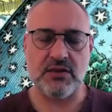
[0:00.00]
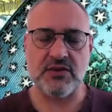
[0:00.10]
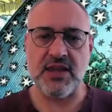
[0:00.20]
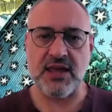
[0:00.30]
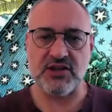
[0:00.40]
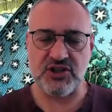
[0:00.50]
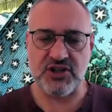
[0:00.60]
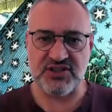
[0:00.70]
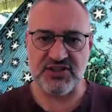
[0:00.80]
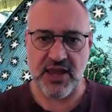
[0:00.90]
The energy
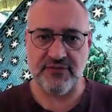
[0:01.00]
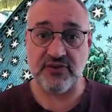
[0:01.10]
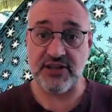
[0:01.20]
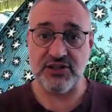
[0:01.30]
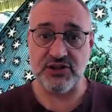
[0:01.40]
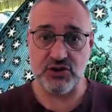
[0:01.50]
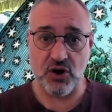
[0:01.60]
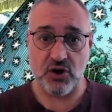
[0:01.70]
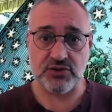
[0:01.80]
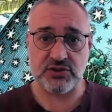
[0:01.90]
is definitely
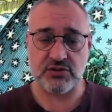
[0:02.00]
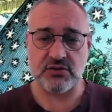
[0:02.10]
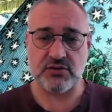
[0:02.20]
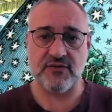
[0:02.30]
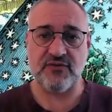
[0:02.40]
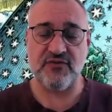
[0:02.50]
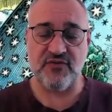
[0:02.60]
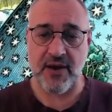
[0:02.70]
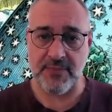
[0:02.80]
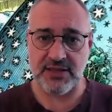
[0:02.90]
not
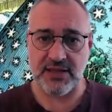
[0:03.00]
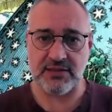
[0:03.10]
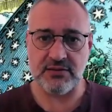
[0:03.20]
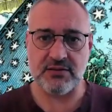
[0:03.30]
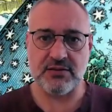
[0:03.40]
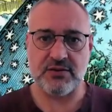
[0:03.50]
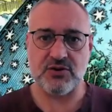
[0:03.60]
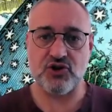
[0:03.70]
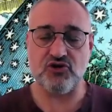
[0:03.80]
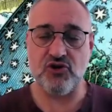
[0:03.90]
feminine,
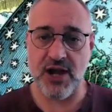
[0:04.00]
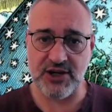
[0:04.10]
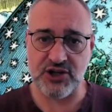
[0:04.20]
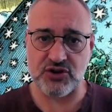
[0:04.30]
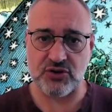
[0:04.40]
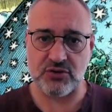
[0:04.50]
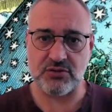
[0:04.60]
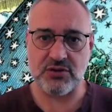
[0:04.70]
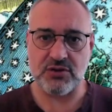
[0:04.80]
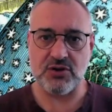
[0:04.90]
creational,
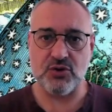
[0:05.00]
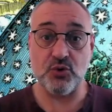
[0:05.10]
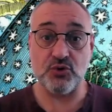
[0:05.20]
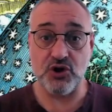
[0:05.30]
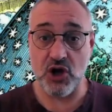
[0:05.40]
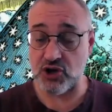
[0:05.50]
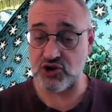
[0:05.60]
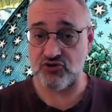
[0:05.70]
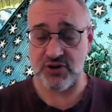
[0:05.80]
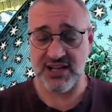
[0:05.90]
or
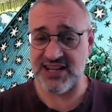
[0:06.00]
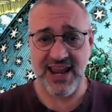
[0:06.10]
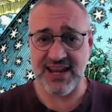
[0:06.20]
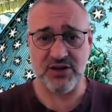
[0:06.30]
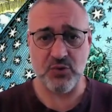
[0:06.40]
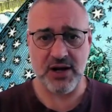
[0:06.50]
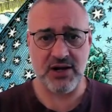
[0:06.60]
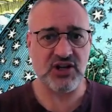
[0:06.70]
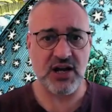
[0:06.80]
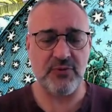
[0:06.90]
nurturing in any way,
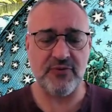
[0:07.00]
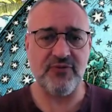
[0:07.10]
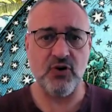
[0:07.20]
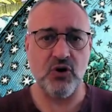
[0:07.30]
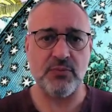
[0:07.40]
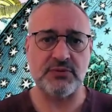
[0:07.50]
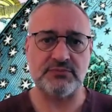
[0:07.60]
shape, or form.